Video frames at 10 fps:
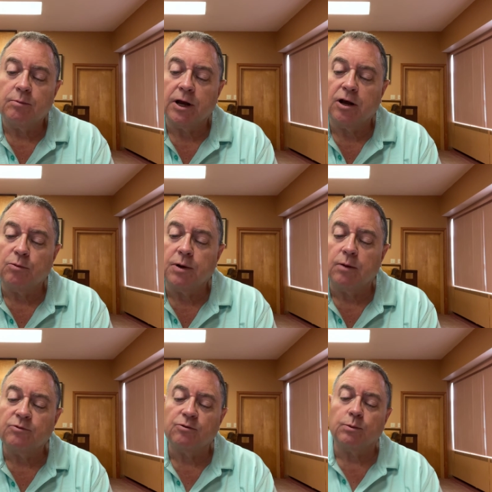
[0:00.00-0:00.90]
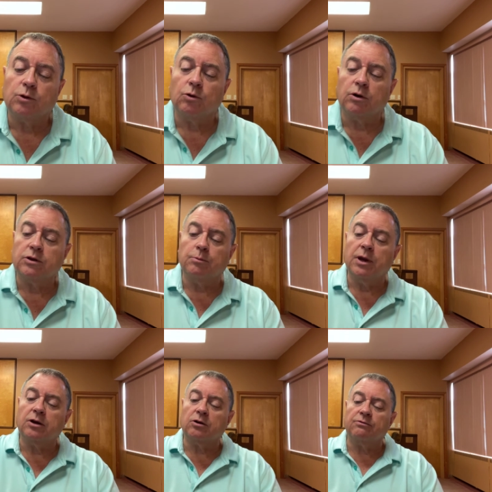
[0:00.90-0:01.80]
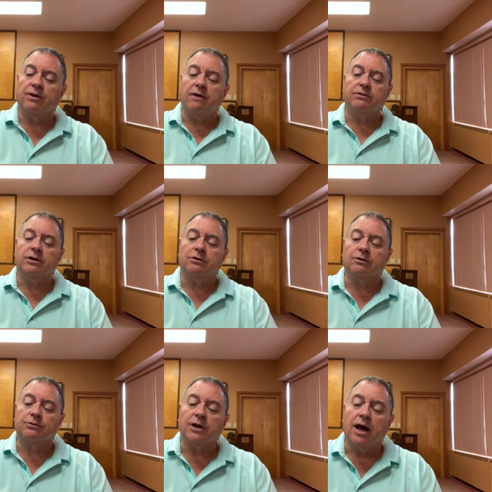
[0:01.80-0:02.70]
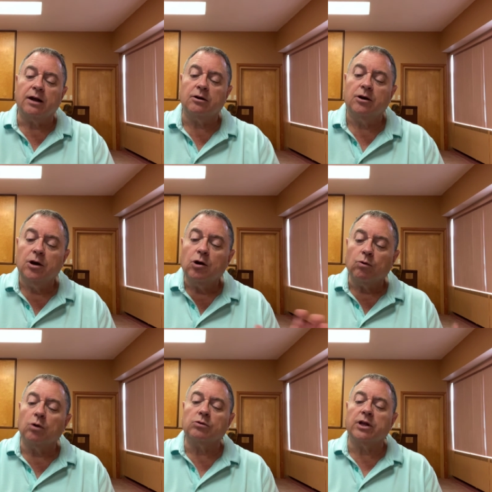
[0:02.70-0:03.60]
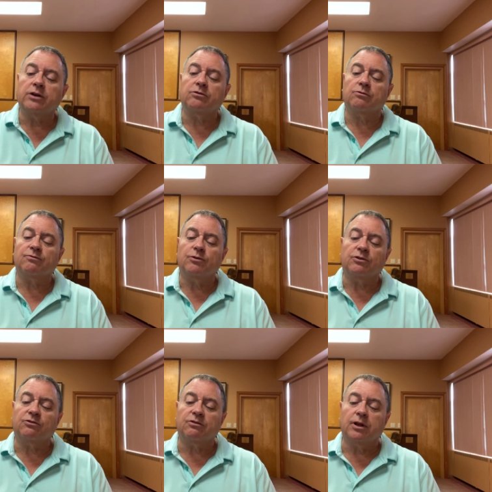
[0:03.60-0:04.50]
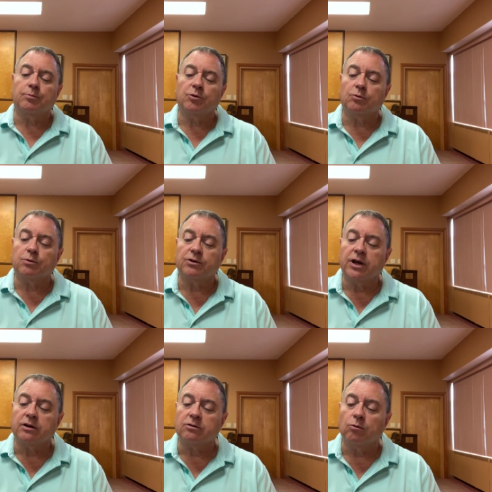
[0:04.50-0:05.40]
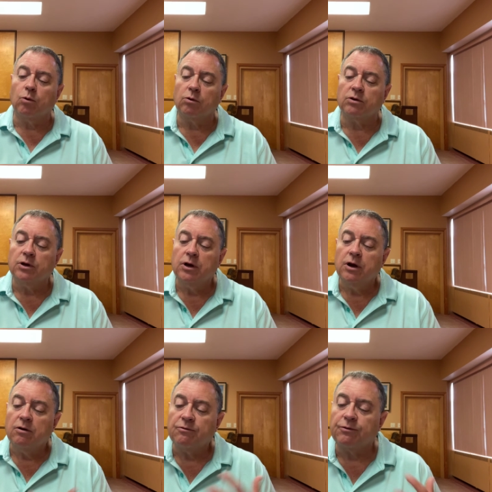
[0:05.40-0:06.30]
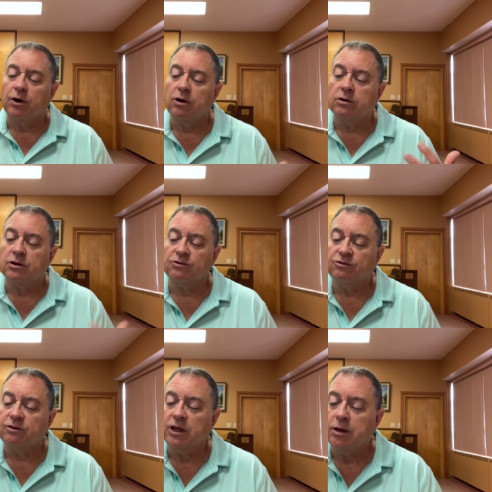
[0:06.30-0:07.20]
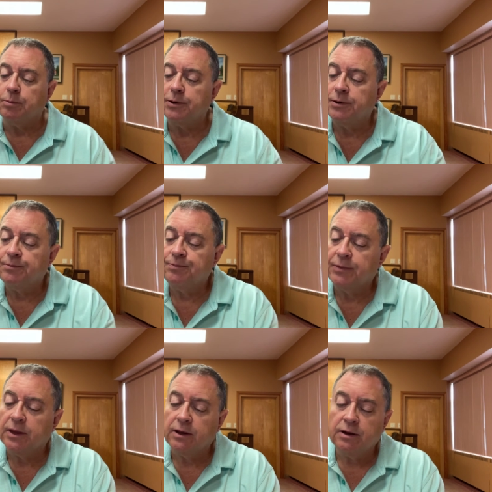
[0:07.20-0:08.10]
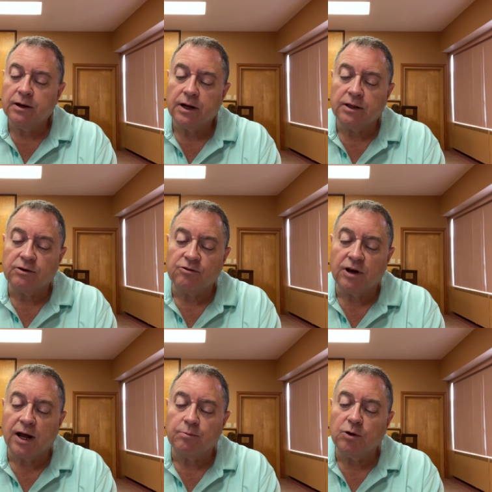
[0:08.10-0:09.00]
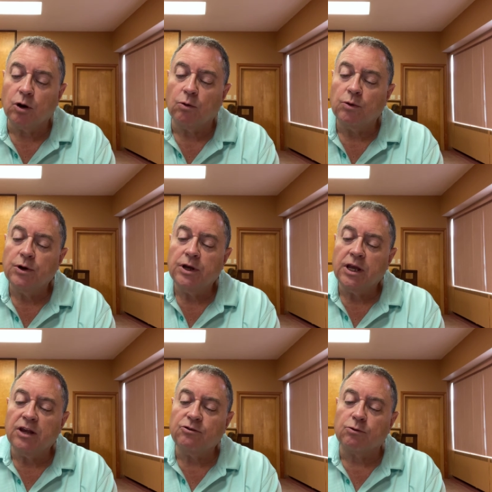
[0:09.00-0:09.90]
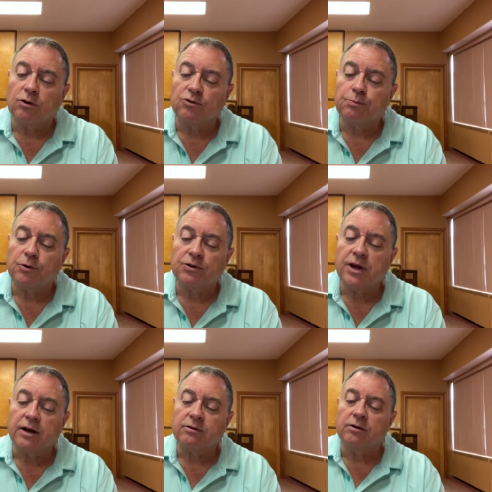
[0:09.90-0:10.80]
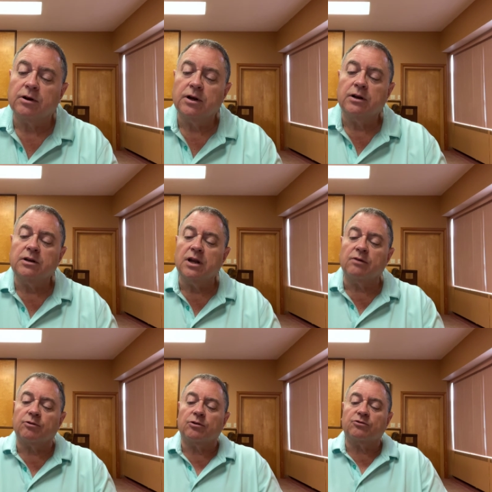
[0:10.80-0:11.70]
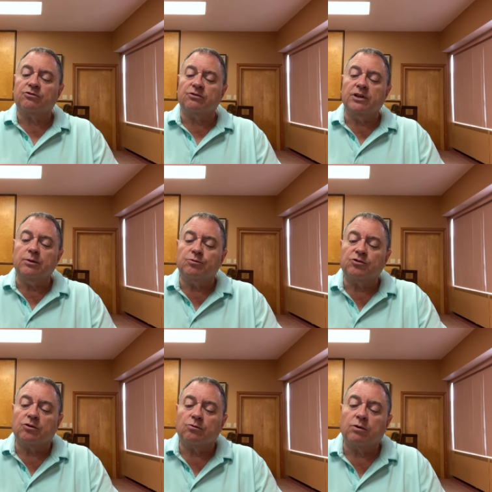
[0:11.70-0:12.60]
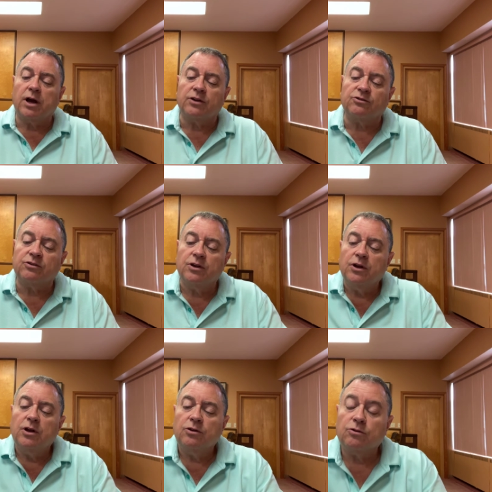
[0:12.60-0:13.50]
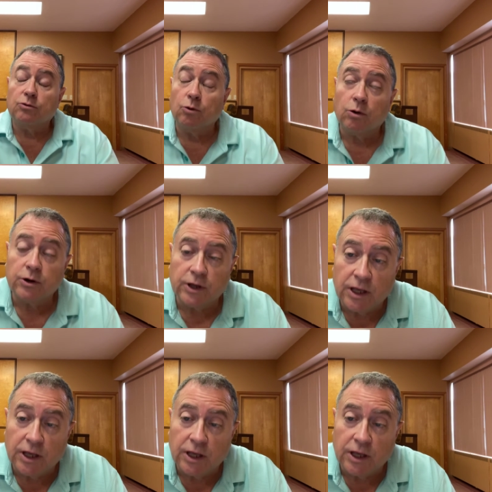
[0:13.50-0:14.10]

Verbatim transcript: My help comes from the Lord, the maker of heaven and earth. God won't let your foot slip. Your protector won't fall asleep on the job. No, Israel's protector never sleeps or rests. The Lord